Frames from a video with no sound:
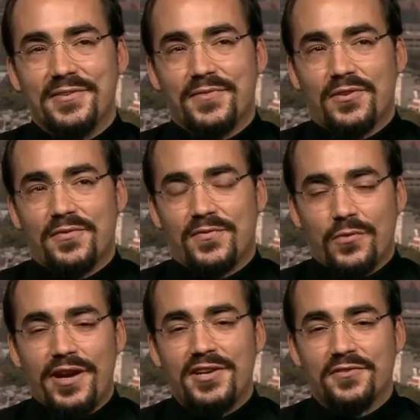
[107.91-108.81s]
kind of are
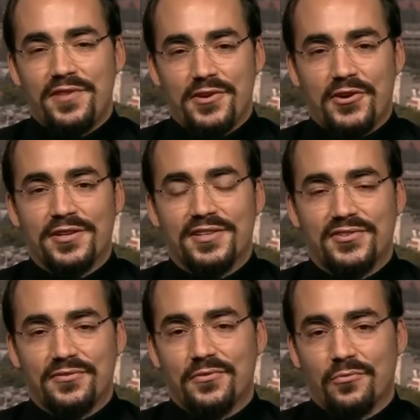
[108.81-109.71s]
afraid of the
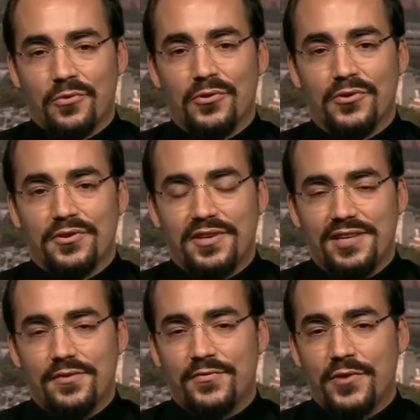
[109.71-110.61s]
artists of the world
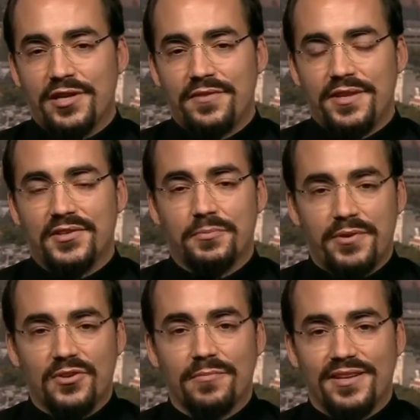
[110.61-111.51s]
or kind of afraid of the
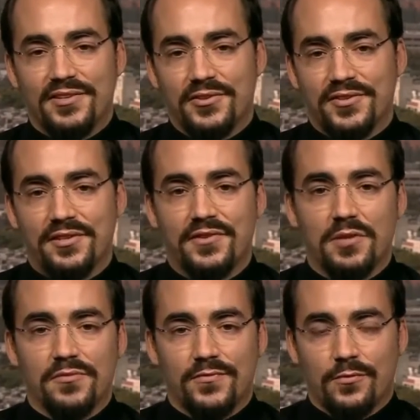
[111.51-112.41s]
experimenters that
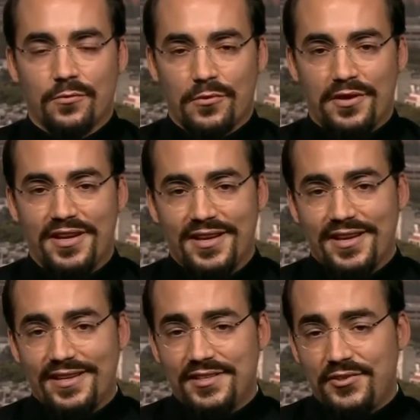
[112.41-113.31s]
have come forward.
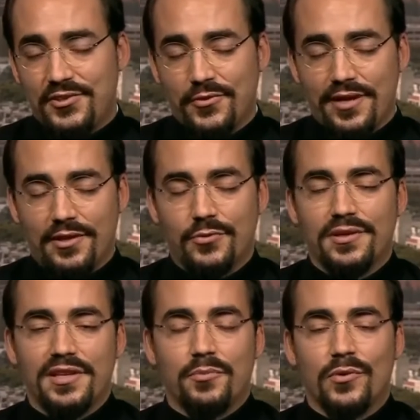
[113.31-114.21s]
And as you so
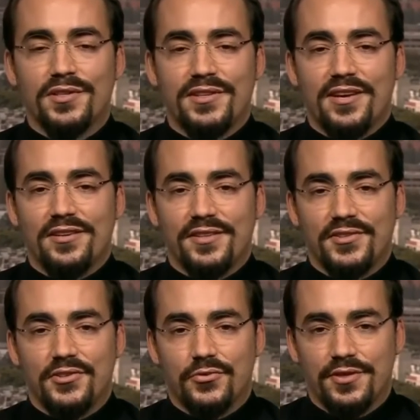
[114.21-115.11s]
eloquently pointed out in
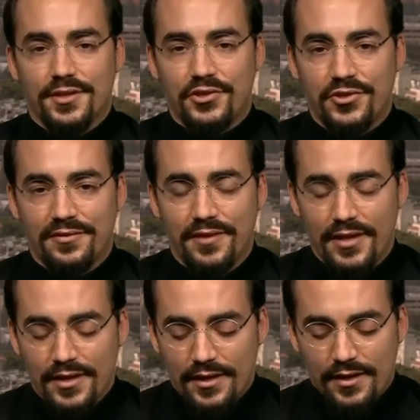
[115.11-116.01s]
this
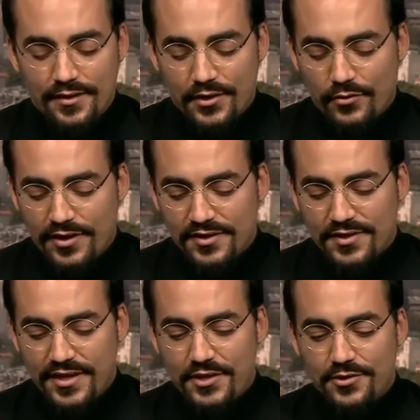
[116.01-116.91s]
introduction, uh, the
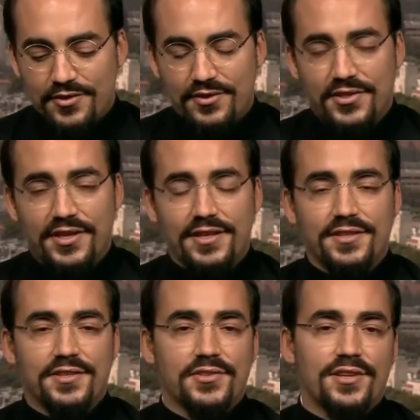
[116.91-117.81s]
greatest thinkers and
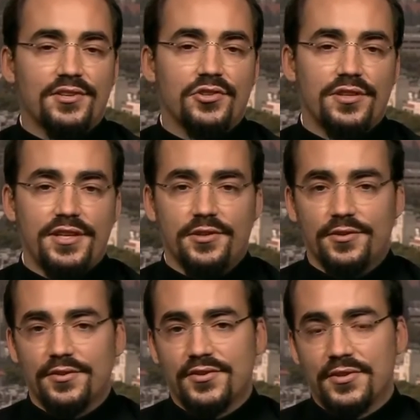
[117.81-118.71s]
scientists and
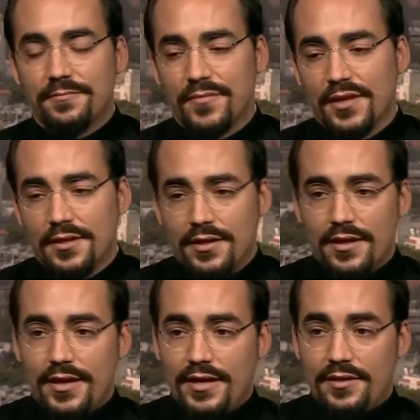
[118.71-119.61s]
engineers and
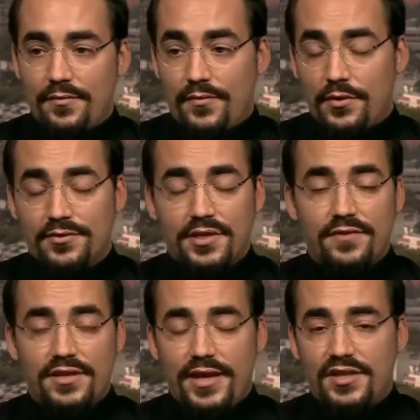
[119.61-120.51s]
and those
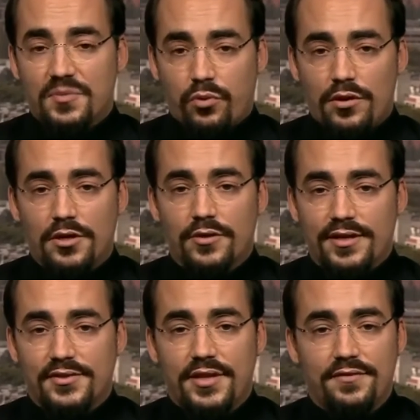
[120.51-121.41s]
that have engaged
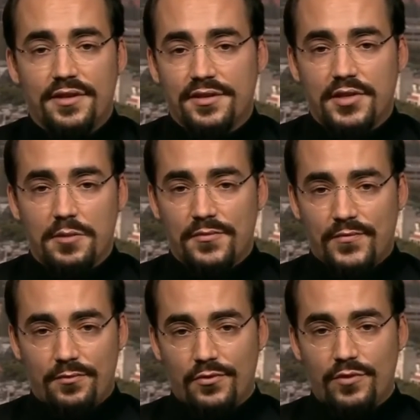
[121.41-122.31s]
progress have not
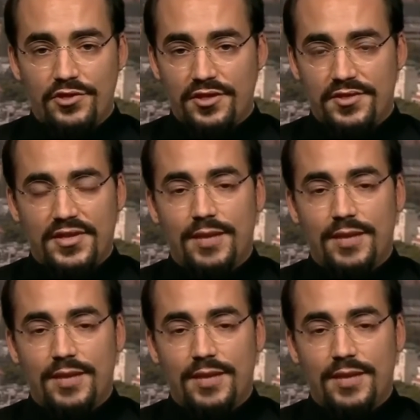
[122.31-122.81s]
come from the rigid